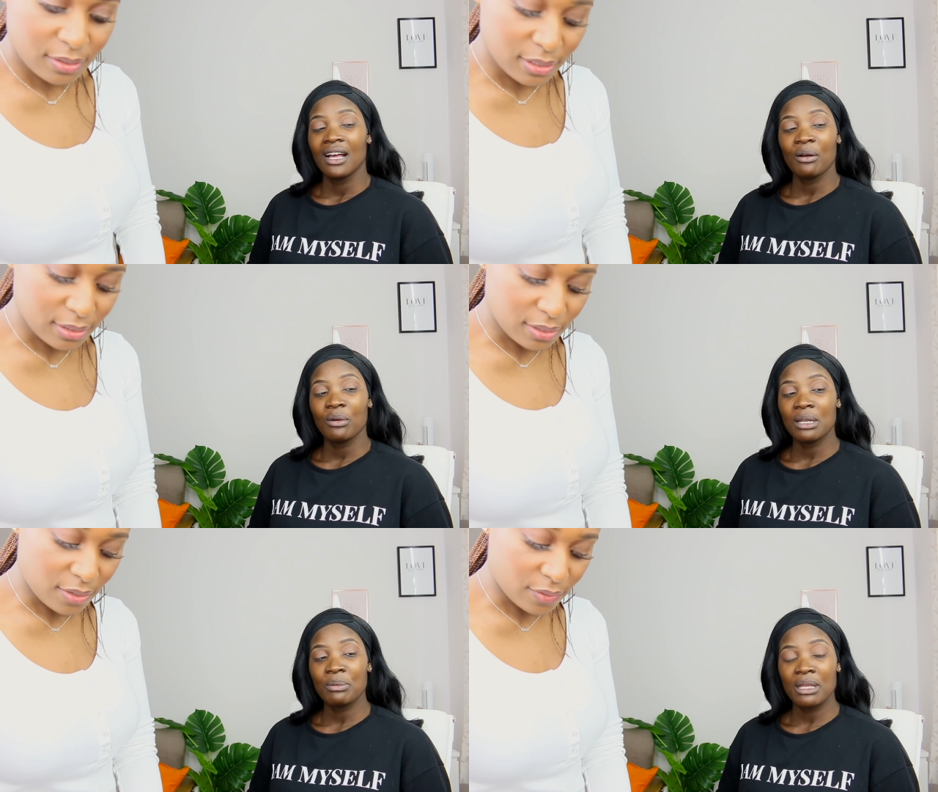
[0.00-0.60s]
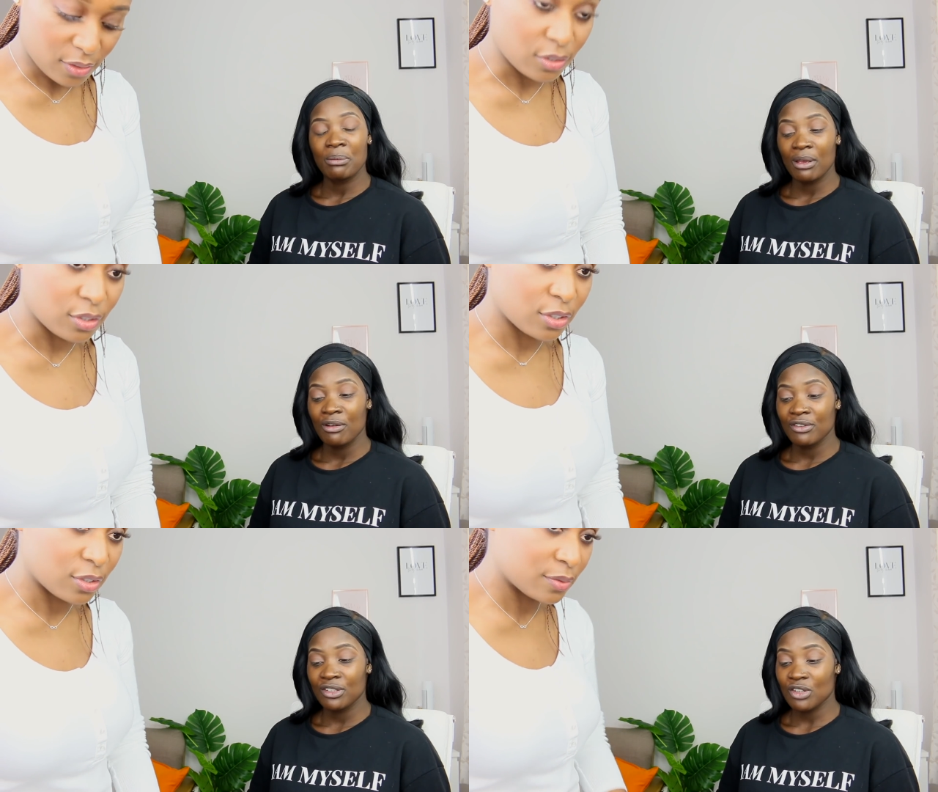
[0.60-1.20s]
Speaker 1: I want to be a bit
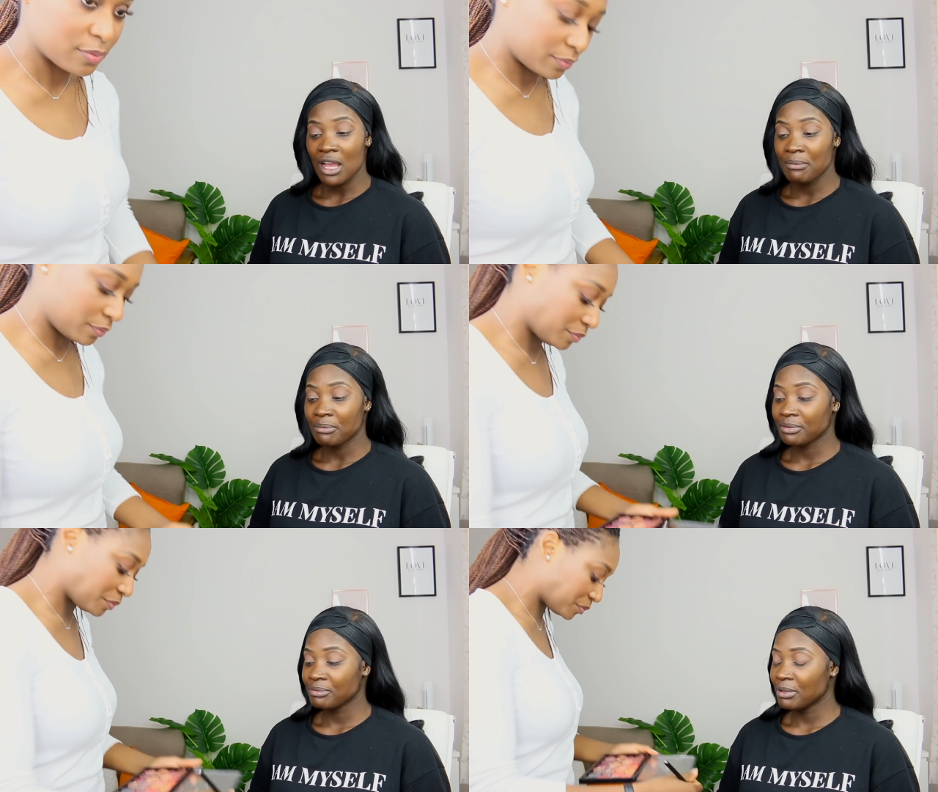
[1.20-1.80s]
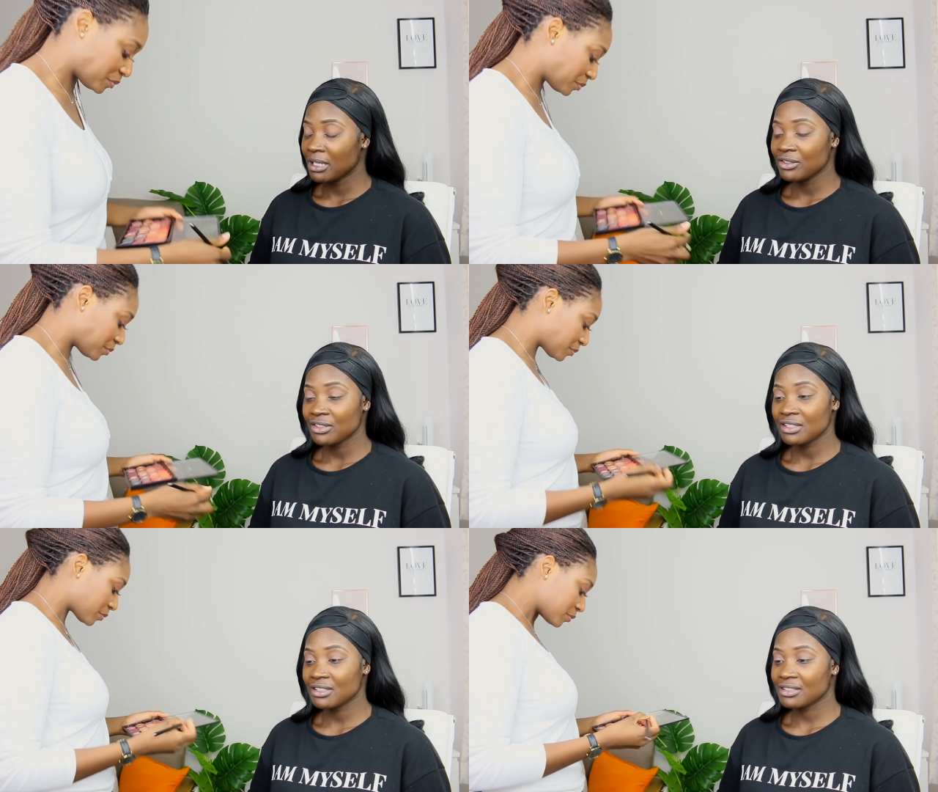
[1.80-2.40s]
of a champ, but I
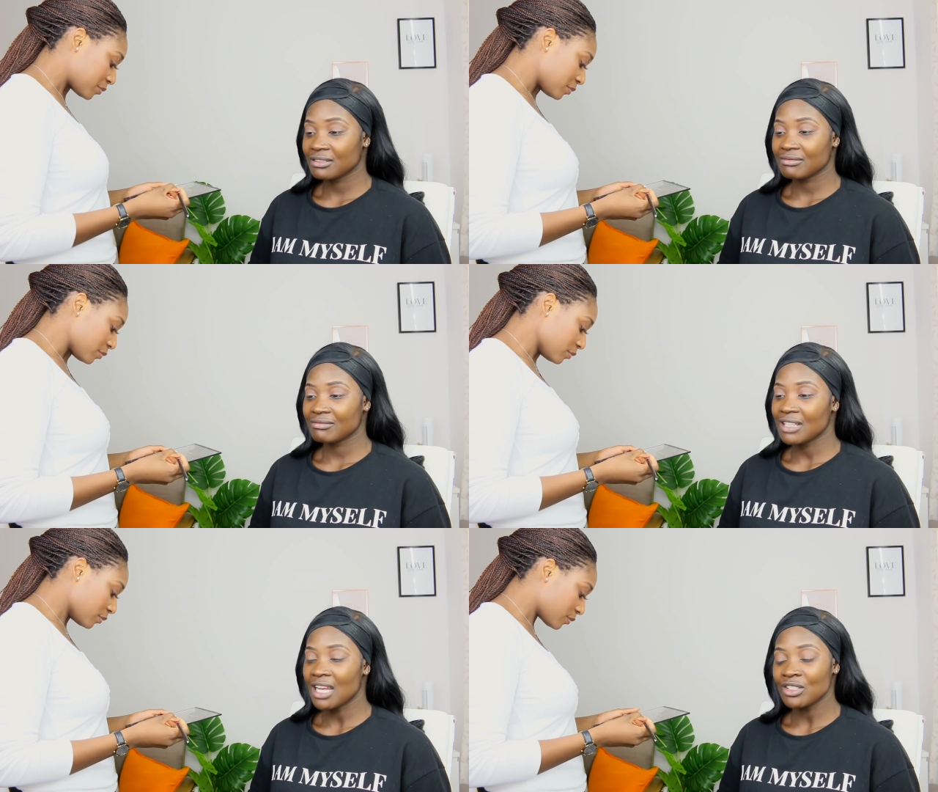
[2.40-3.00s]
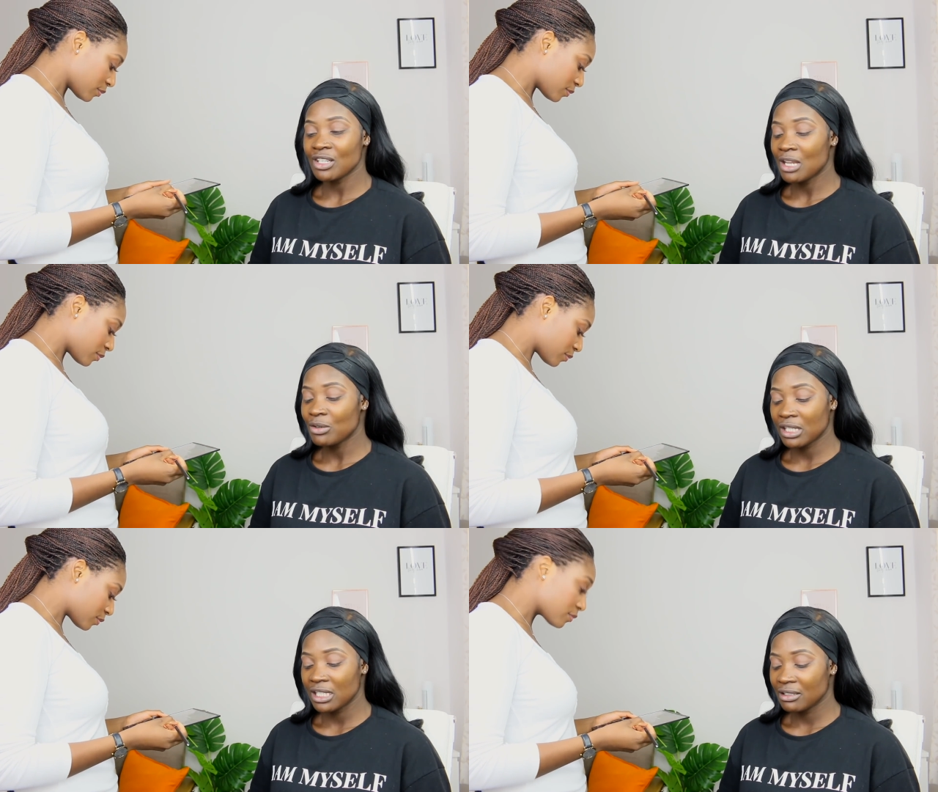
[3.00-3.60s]
just I don't like
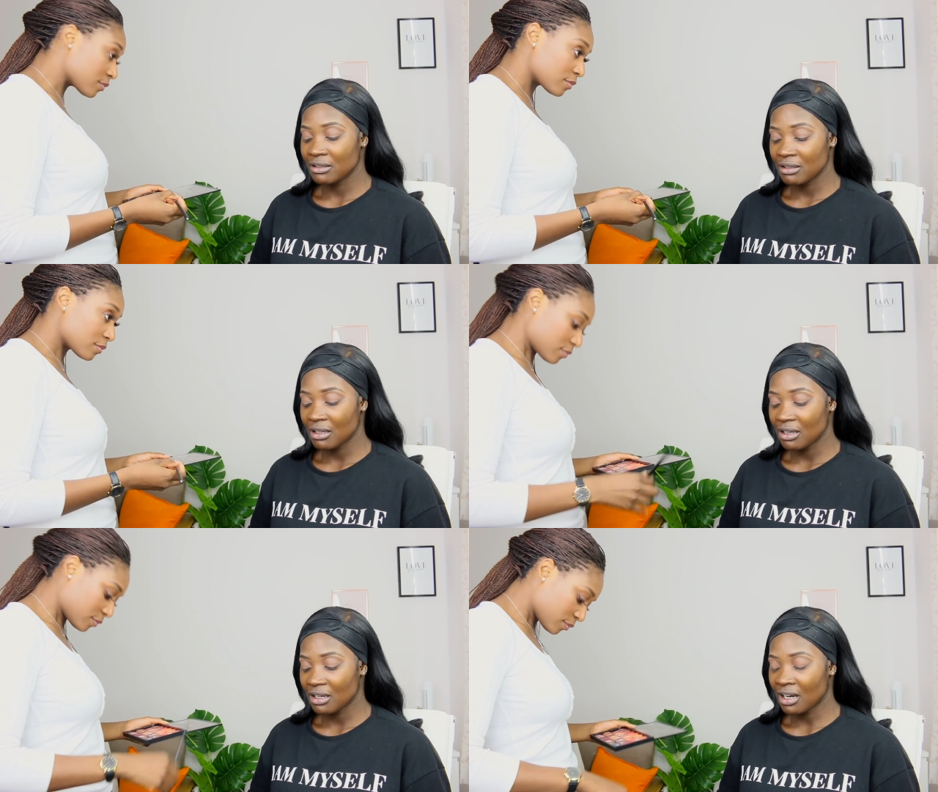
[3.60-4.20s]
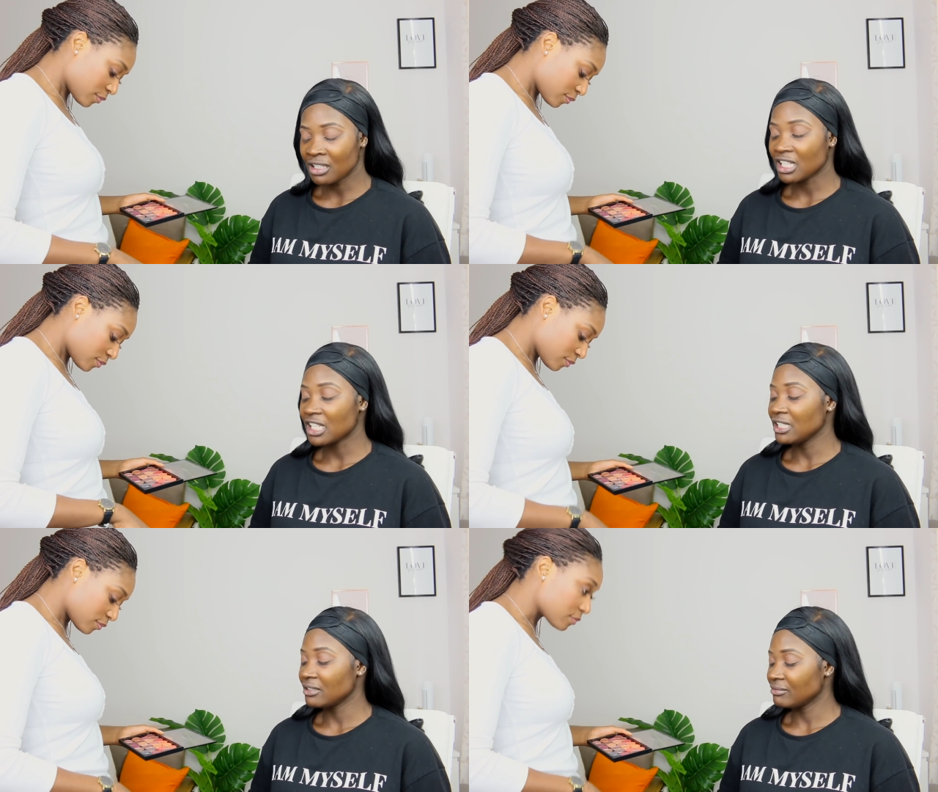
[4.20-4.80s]
looking
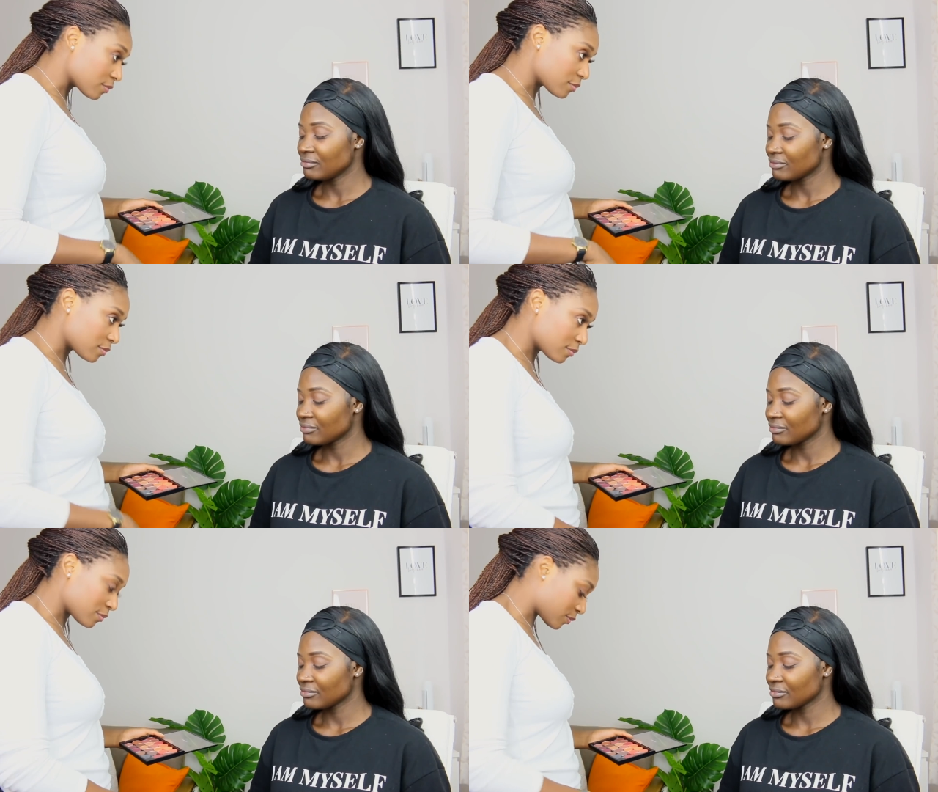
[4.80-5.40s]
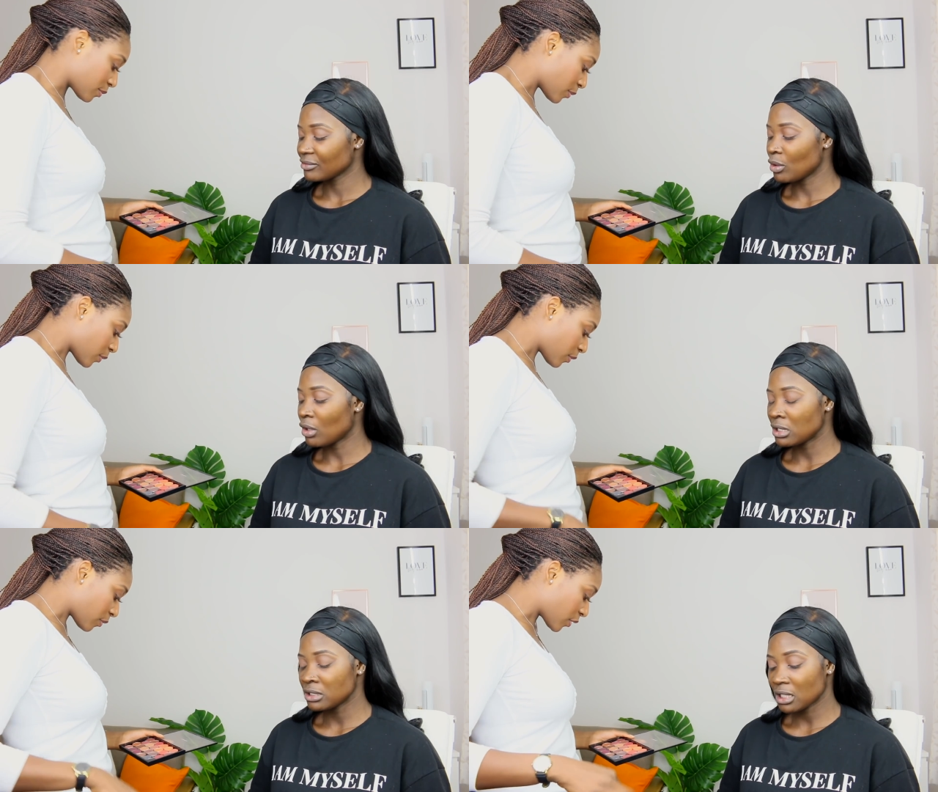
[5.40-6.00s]
unclean
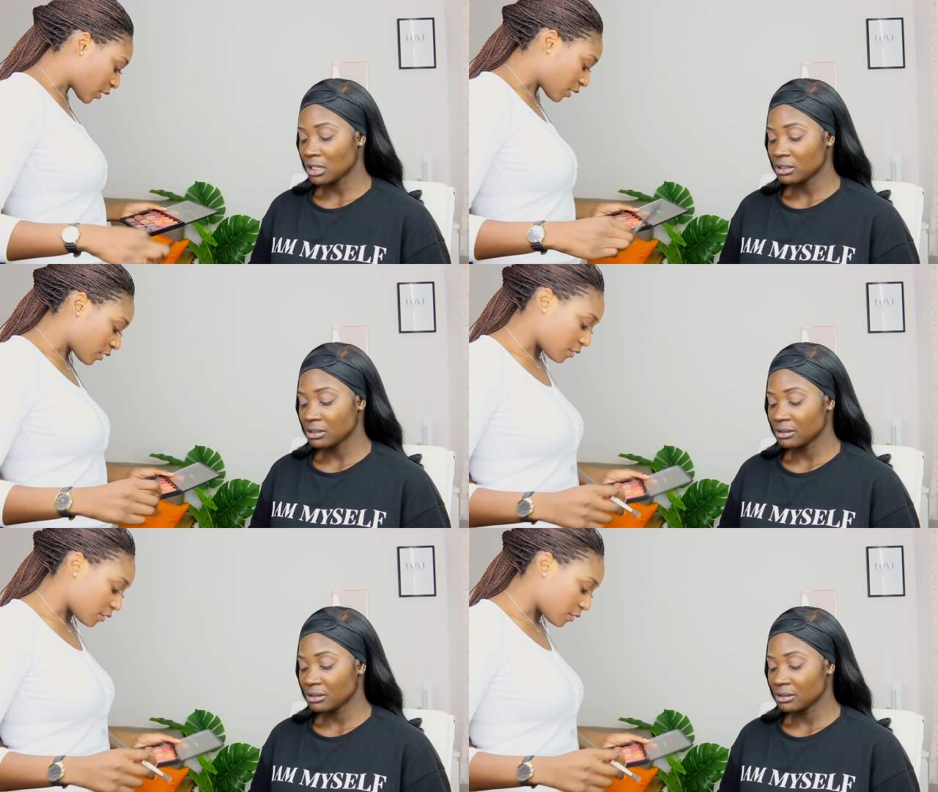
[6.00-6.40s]
or undone.